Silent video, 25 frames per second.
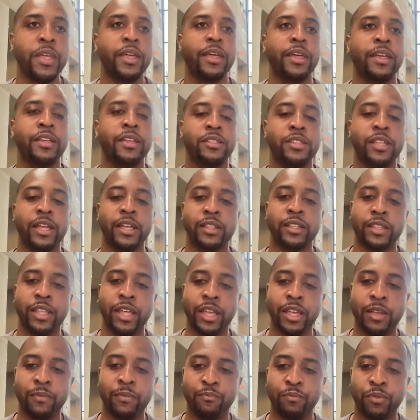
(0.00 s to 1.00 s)
is that
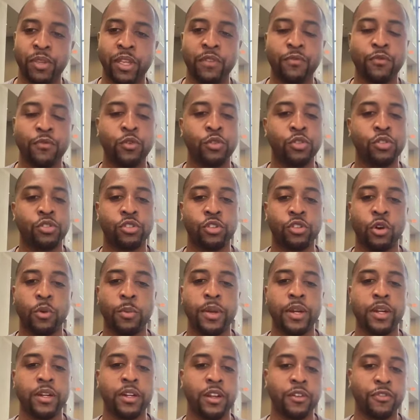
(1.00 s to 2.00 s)
they give you so
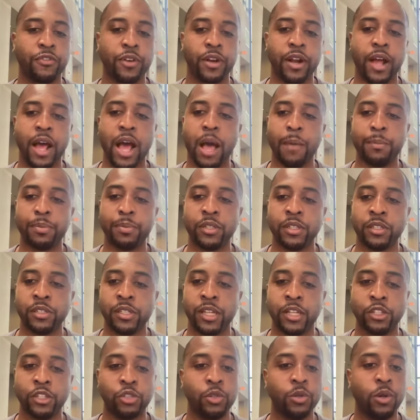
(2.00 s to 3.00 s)
many different options
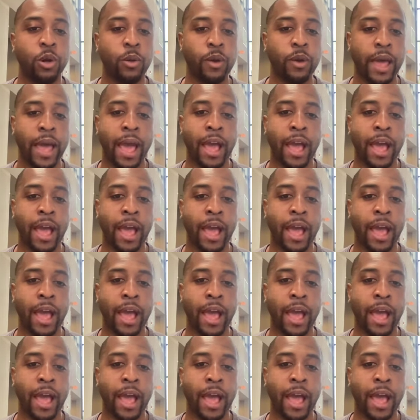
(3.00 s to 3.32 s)
that you don't